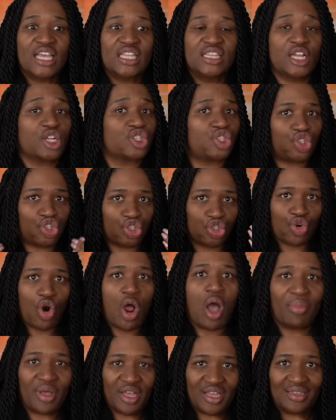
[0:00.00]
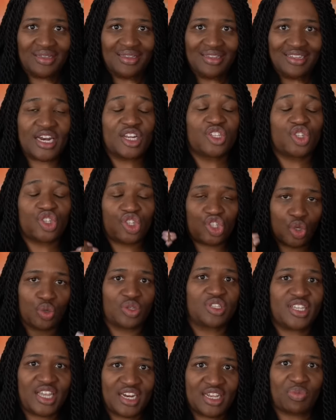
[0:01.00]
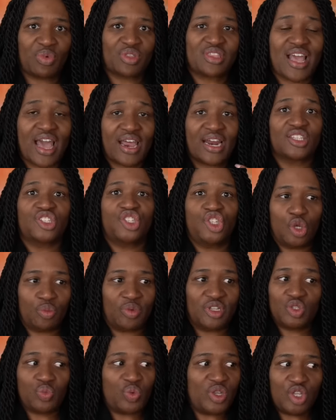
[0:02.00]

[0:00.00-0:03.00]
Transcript: there's trauma that is associated with that as humans.